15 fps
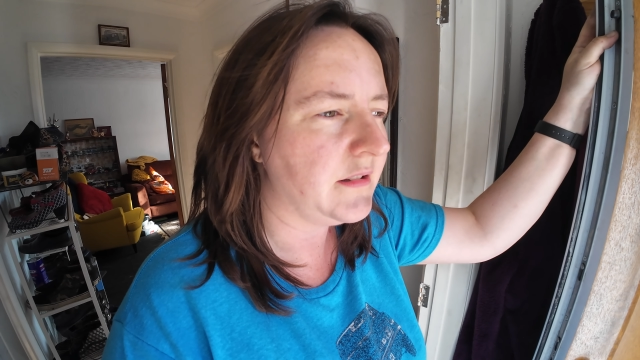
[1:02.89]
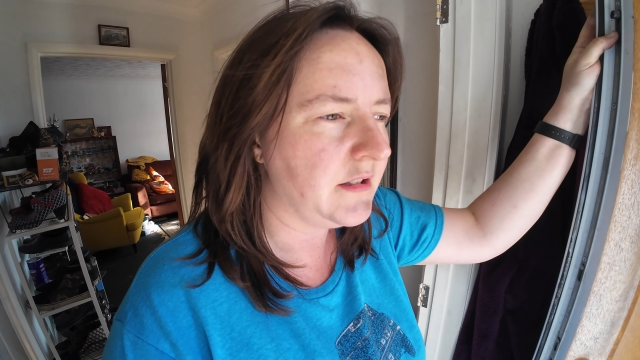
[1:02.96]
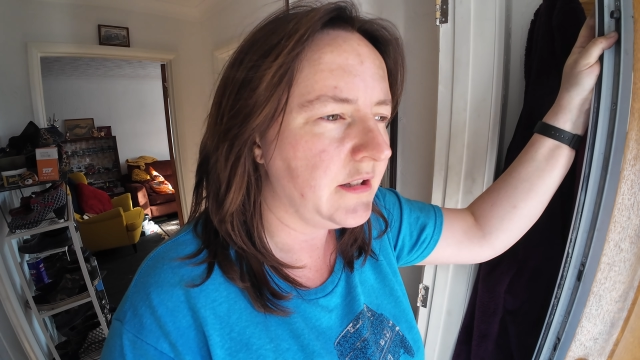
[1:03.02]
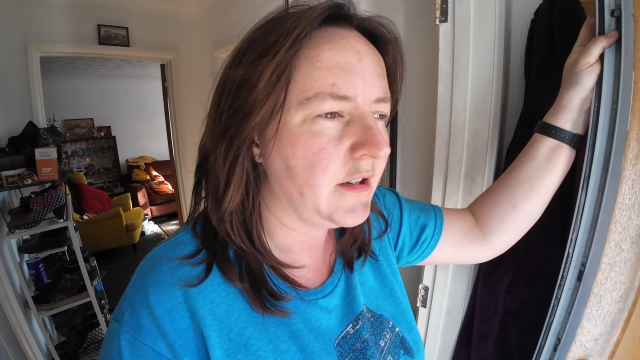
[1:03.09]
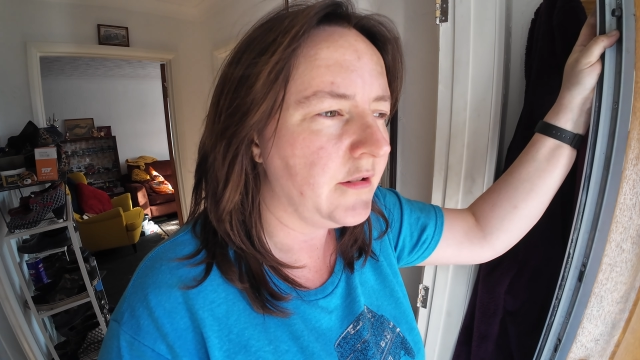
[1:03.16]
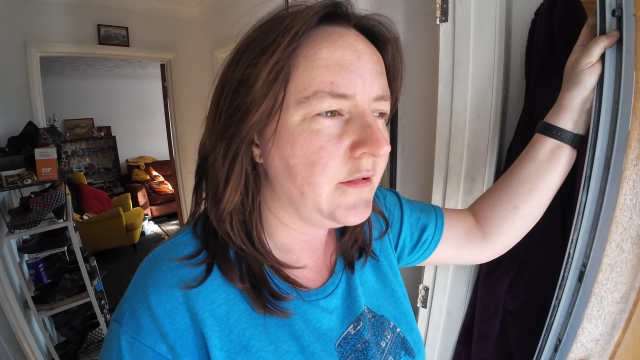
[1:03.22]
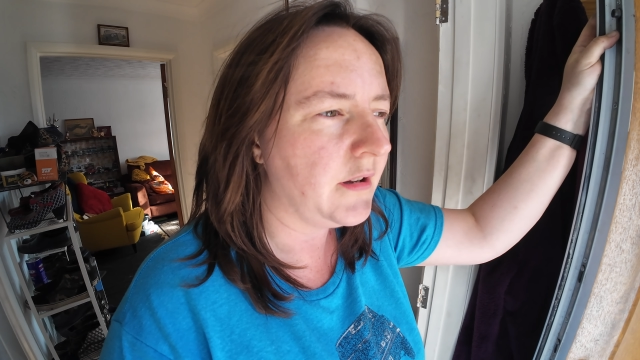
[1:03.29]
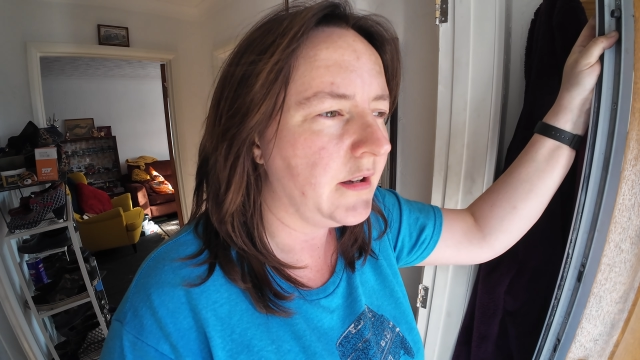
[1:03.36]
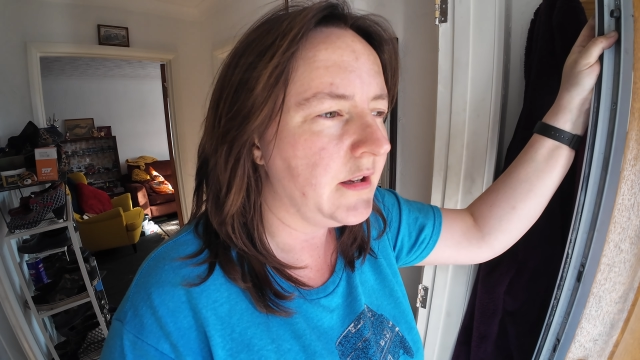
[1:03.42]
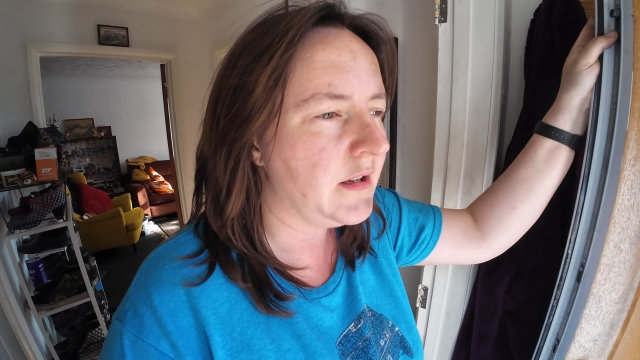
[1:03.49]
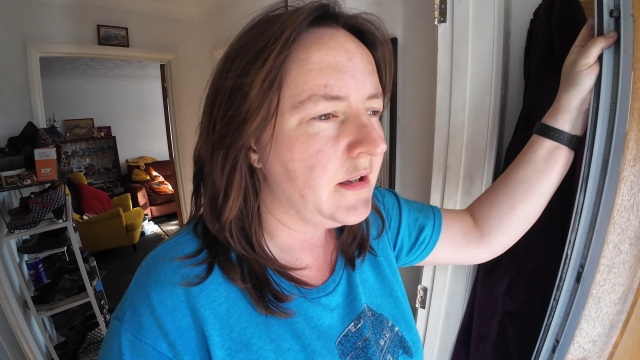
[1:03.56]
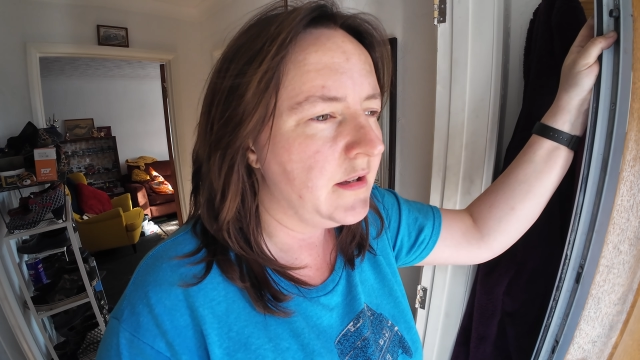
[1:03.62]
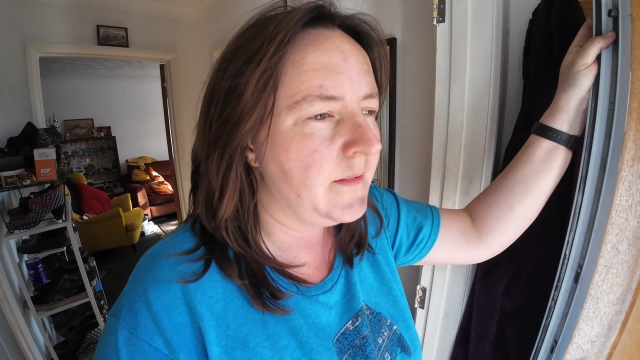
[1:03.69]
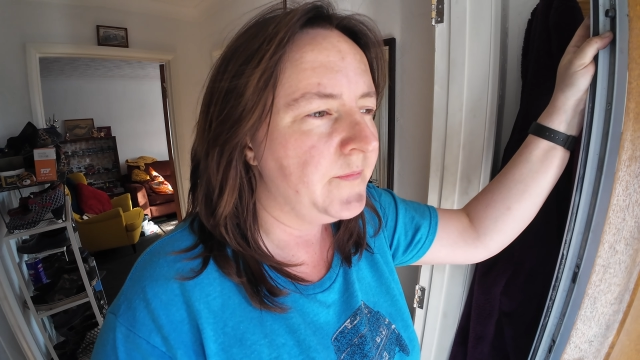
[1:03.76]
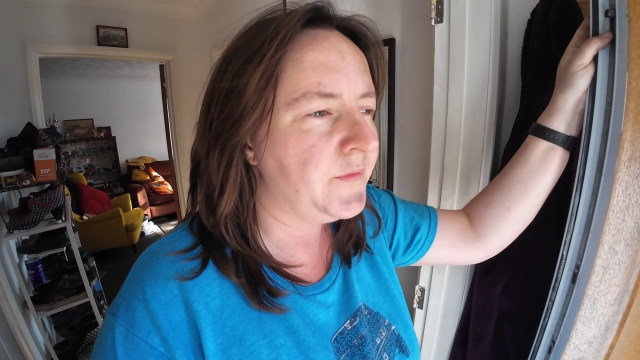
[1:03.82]
You know,
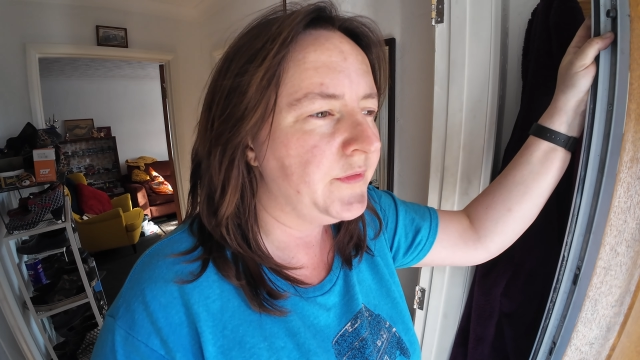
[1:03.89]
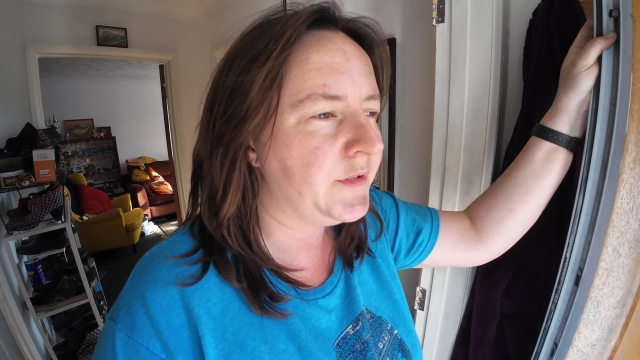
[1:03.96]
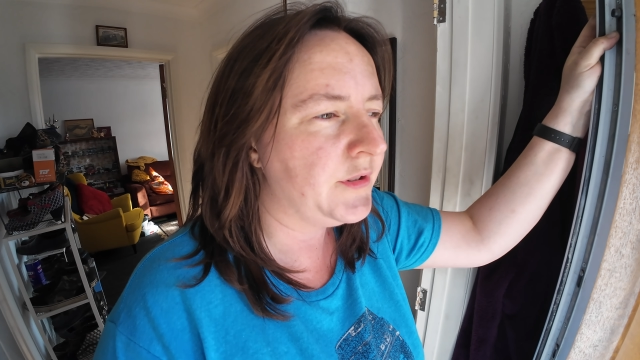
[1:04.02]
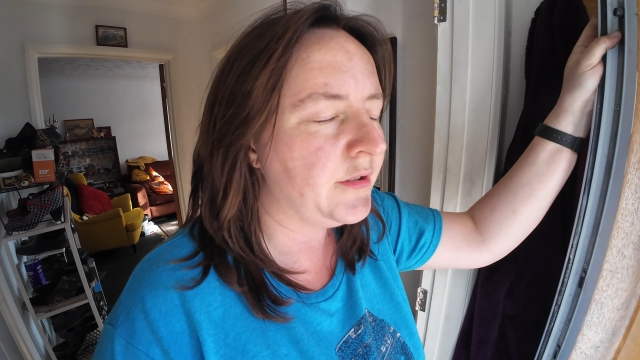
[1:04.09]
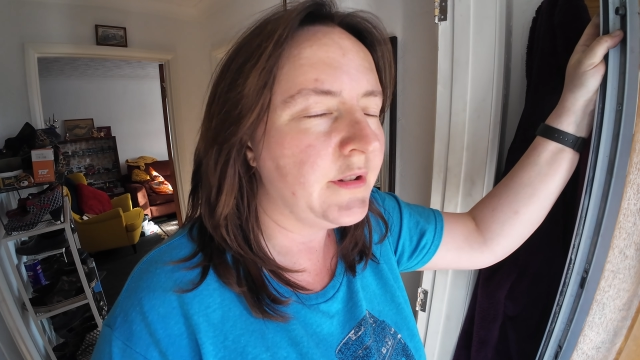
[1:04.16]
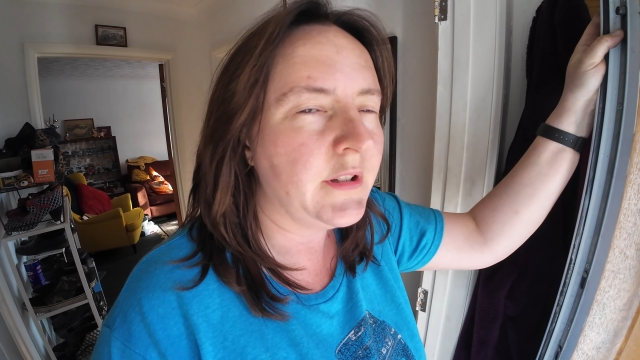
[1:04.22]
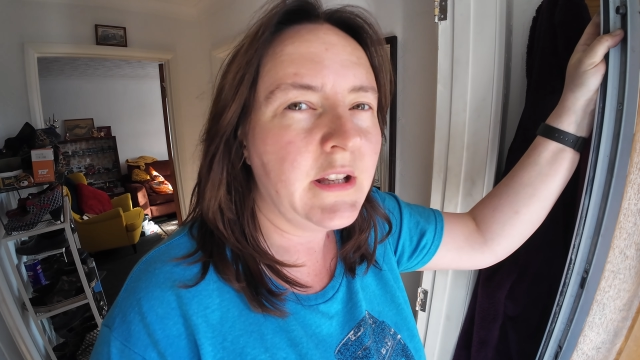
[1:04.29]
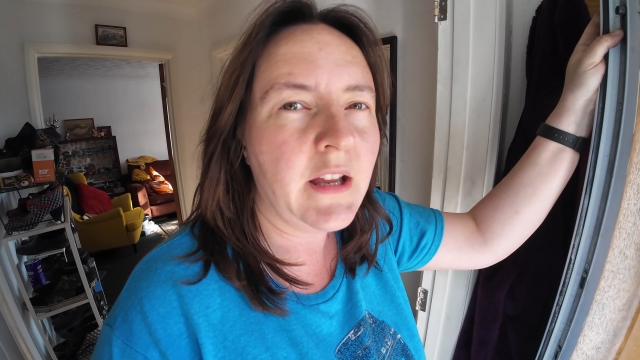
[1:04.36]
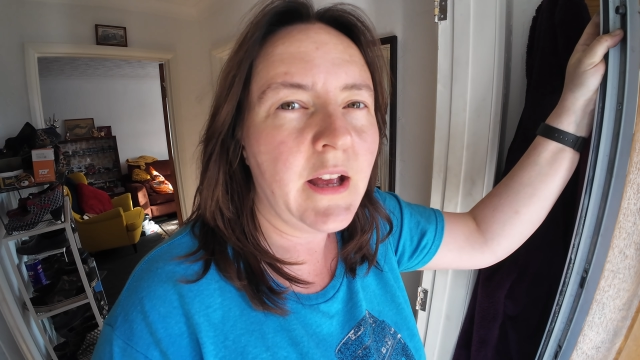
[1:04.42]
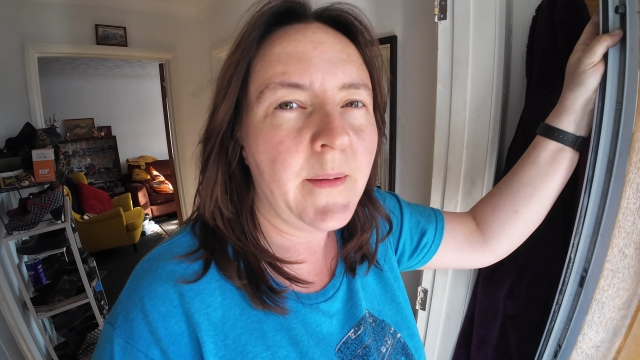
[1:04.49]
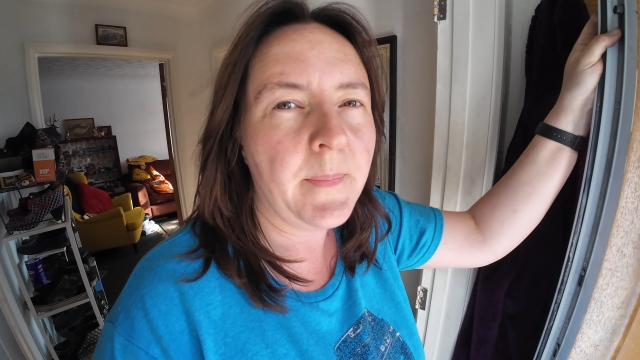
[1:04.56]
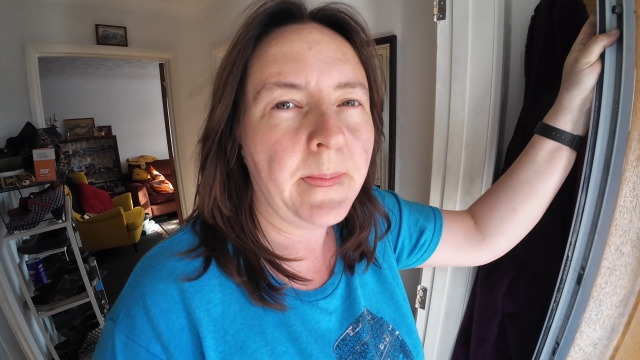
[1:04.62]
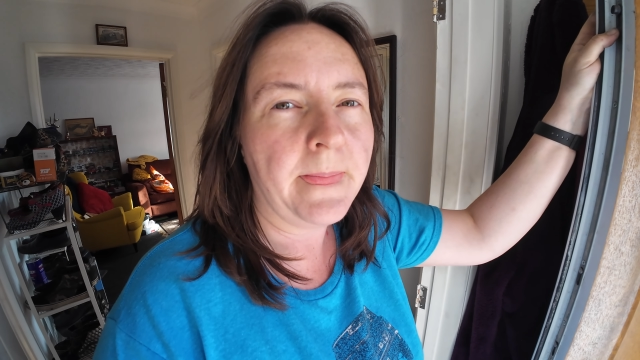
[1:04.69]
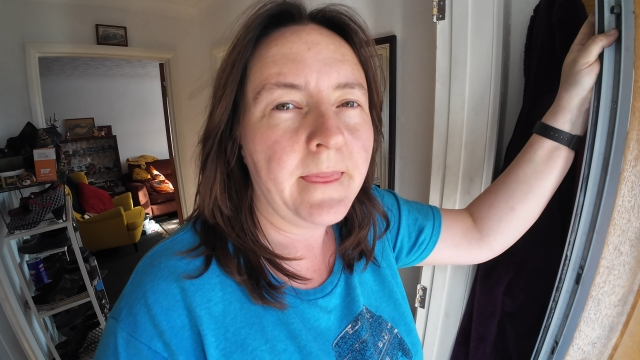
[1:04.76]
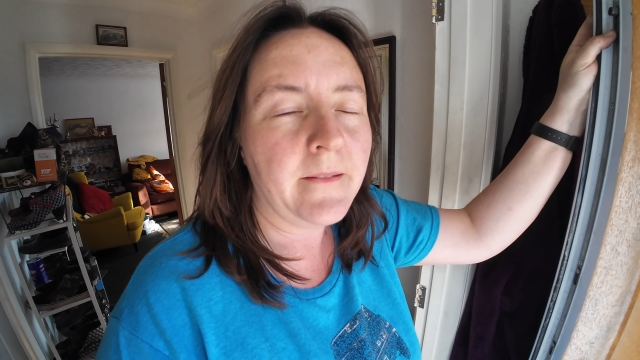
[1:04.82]
I took the
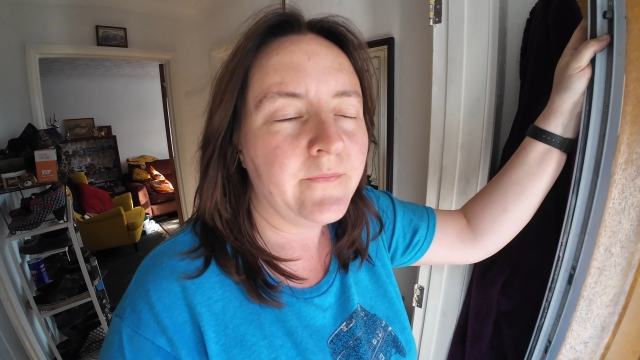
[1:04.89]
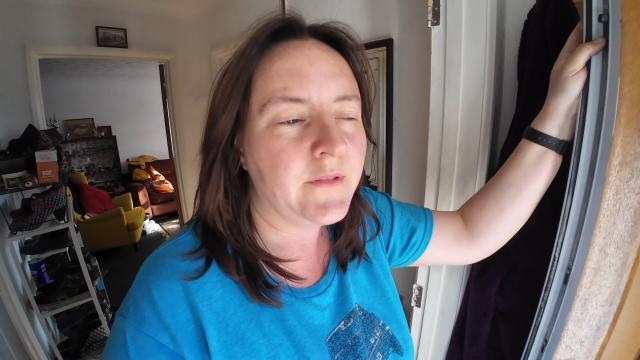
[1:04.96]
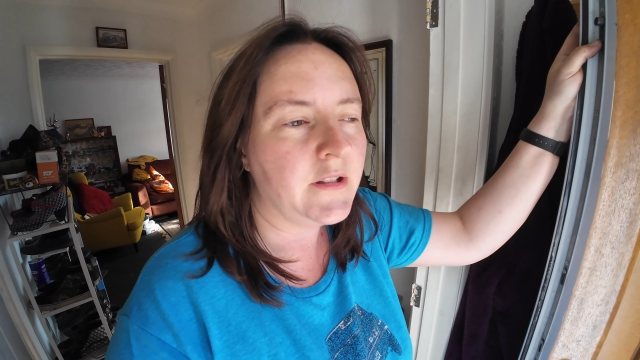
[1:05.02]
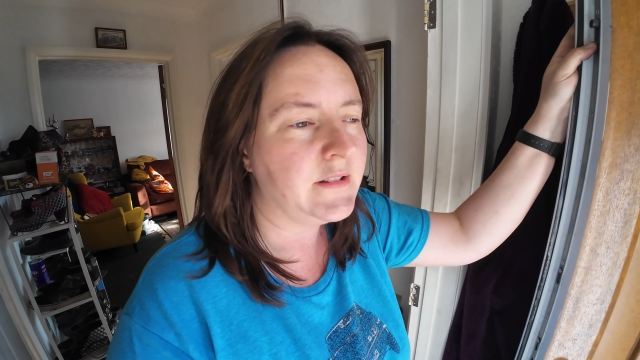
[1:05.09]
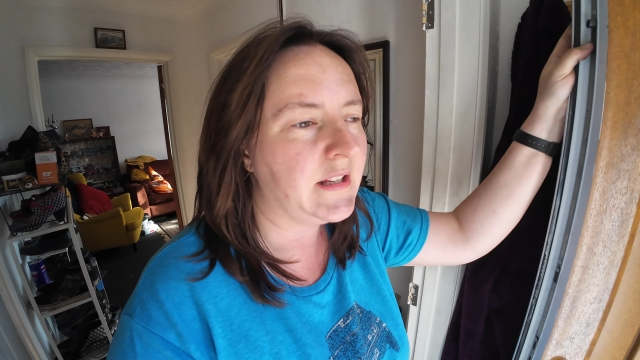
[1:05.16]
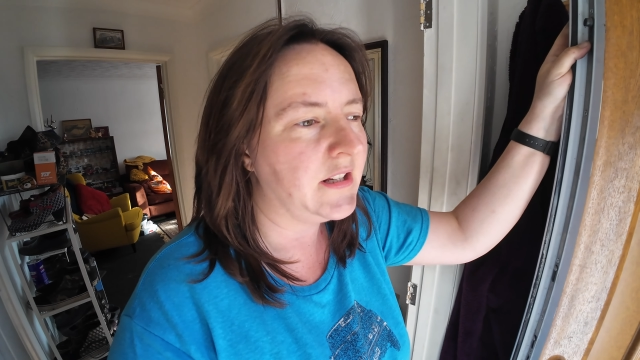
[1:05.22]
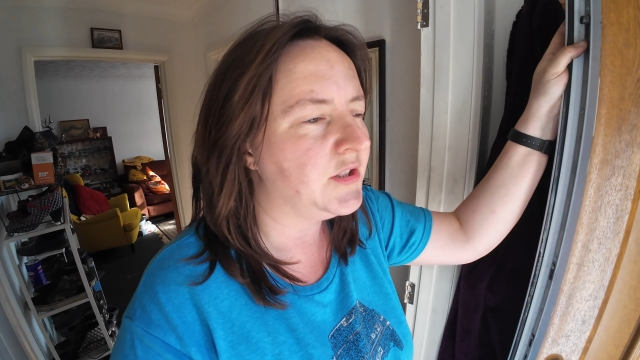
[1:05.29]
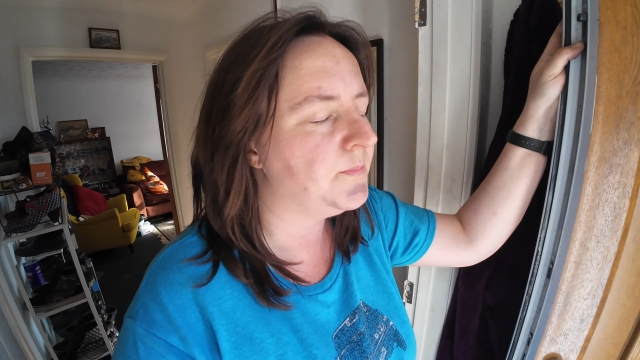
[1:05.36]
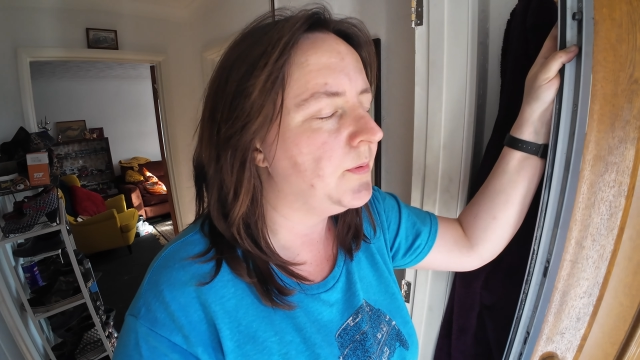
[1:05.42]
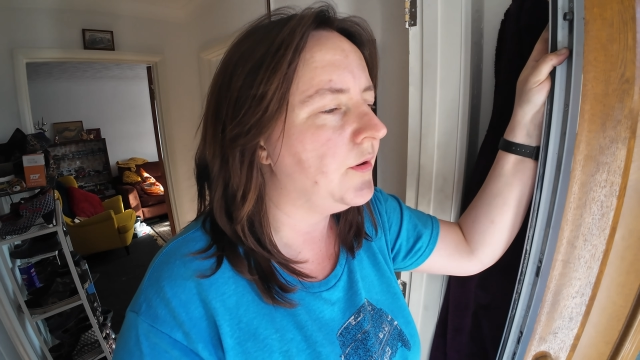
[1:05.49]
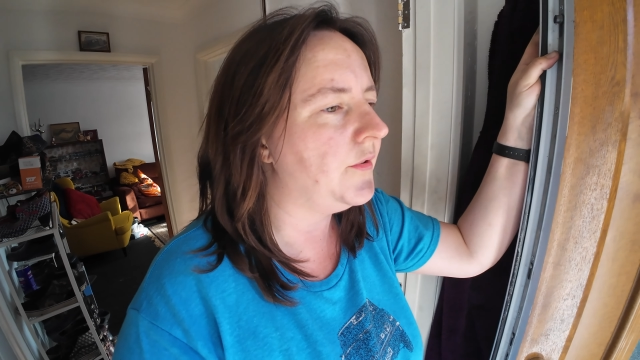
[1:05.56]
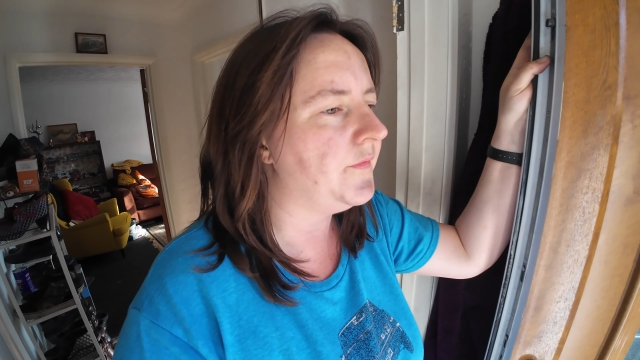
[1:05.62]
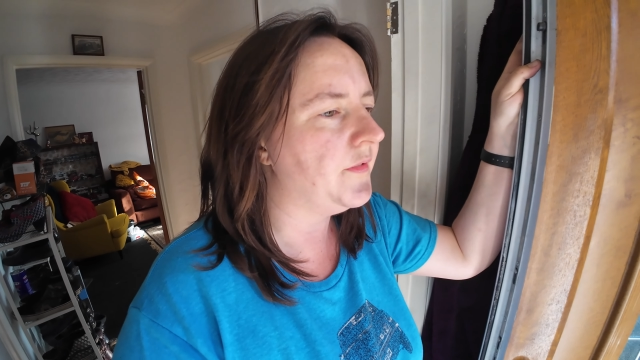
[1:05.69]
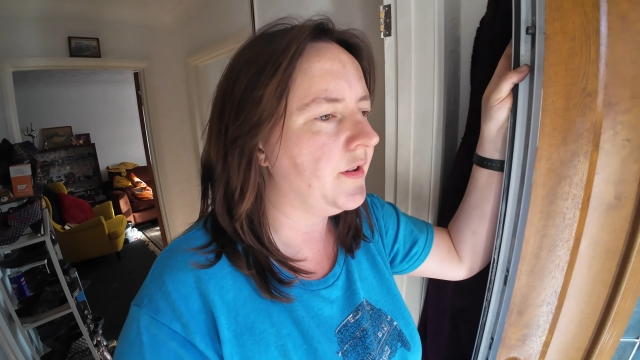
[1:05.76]
um, the pot off